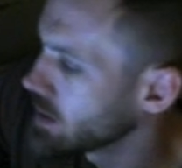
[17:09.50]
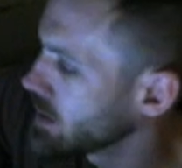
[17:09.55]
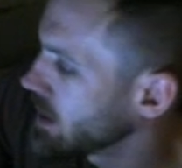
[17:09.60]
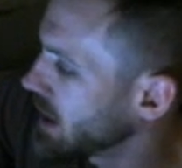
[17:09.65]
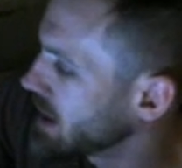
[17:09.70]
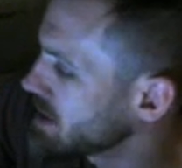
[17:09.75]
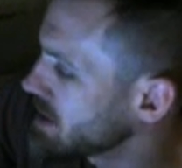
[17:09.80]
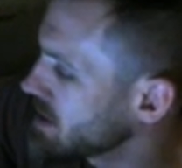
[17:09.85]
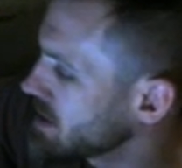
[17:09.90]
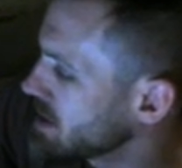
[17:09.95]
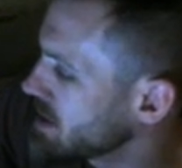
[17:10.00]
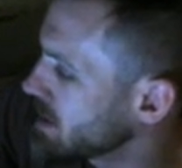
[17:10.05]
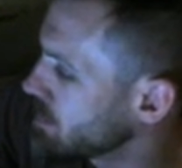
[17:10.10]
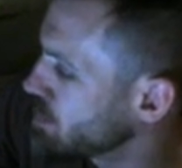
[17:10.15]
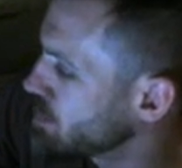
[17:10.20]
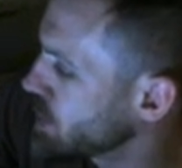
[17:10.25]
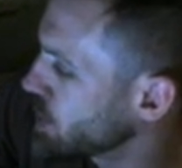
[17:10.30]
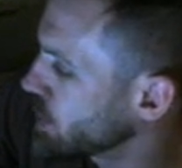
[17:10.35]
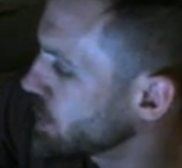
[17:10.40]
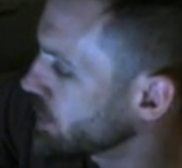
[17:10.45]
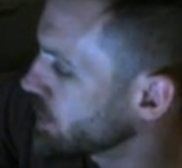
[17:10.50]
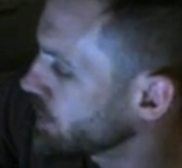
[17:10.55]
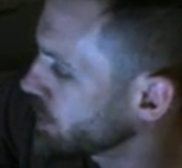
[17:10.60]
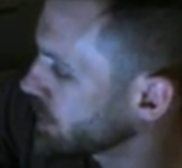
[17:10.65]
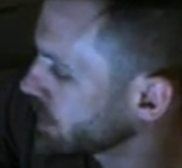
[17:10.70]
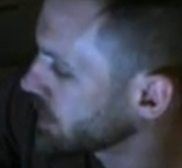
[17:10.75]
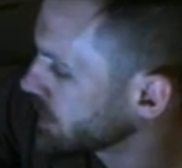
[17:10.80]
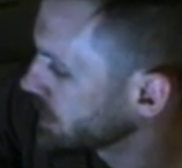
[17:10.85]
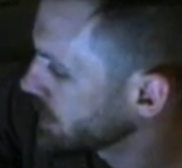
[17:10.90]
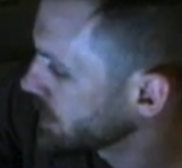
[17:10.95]
Isn't it
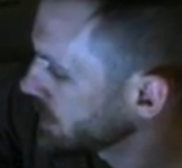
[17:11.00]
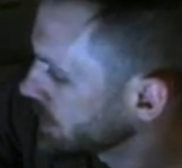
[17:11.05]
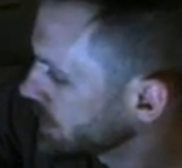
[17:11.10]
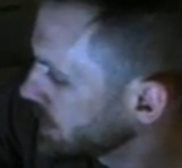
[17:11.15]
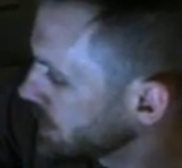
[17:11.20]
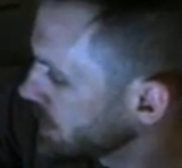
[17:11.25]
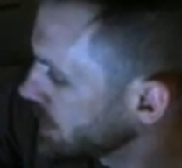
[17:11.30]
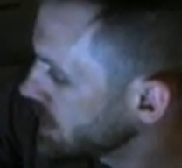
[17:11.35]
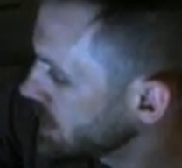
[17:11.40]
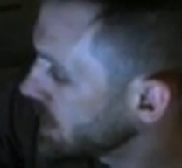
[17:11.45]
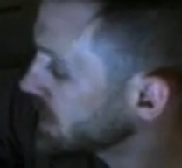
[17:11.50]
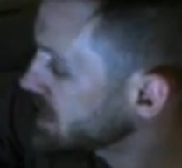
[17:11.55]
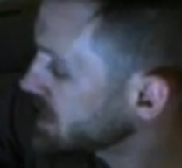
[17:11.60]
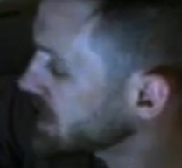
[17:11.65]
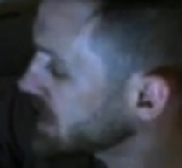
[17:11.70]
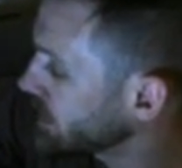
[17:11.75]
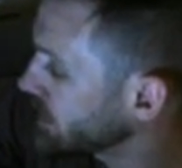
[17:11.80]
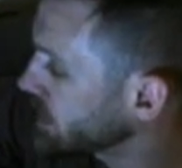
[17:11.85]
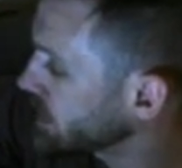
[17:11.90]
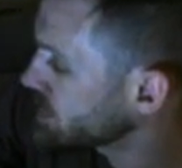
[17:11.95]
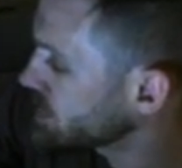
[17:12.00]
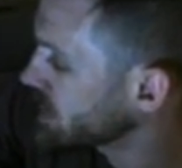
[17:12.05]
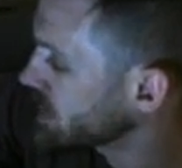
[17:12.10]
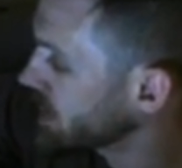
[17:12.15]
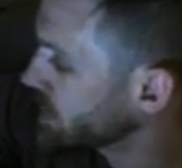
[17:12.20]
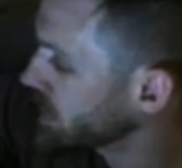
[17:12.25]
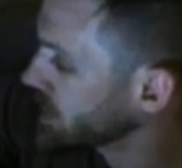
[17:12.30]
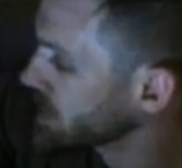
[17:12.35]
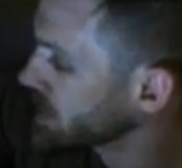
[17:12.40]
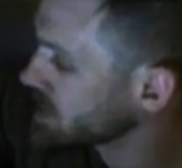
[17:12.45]
beautiful? You're at a level of strength where
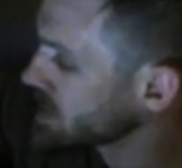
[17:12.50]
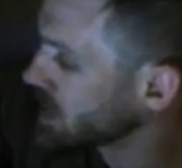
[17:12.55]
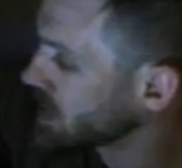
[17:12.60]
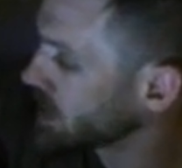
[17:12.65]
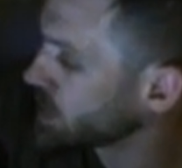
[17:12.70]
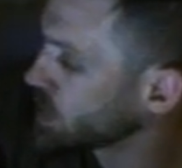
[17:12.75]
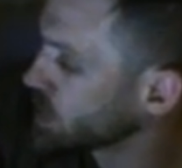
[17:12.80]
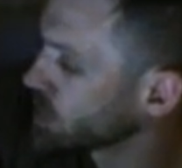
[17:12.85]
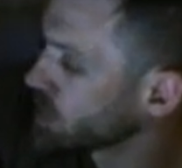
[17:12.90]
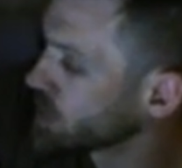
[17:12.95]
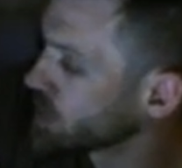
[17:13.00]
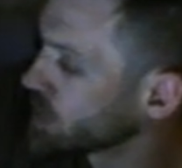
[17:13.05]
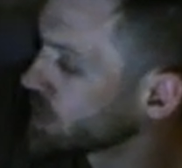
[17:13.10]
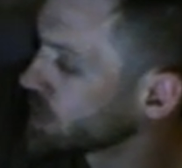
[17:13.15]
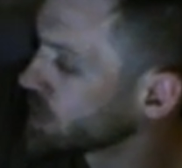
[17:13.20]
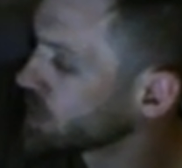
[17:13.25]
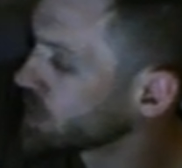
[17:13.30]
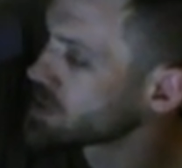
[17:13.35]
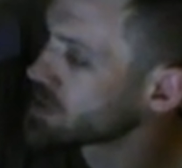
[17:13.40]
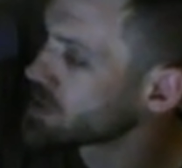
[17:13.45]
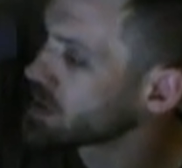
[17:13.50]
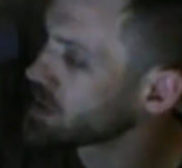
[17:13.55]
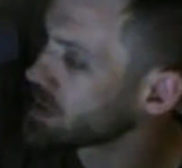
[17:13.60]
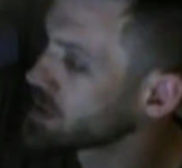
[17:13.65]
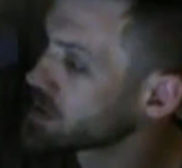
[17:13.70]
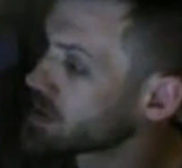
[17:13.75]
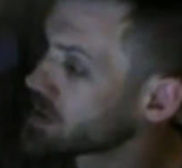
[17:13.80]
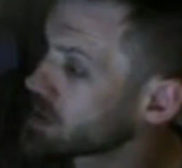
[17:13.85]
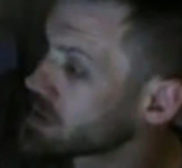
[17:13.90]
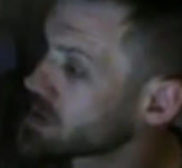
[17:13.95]
you've got to start ignoring the rules in certain
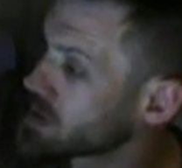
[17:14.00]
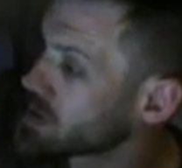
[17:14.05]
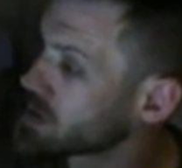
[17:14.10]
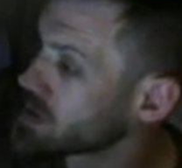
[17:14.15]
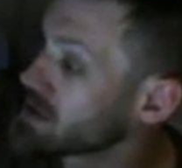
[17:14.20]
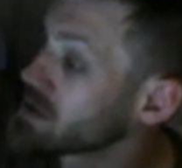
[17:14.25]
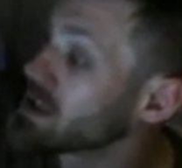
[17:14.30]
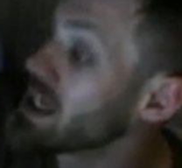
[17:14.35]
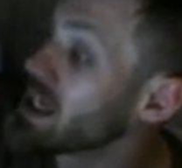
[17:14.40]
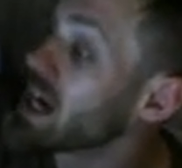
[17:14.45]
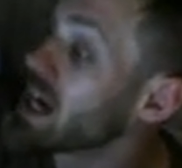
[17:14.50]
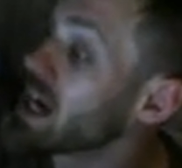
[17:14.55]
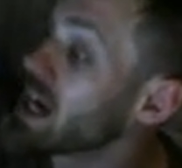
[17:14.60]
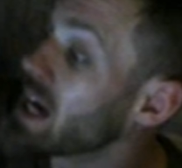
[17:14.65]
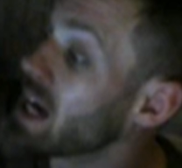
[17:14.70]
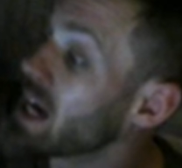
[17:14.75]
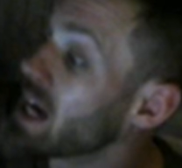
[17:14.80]
circumstances. Yes,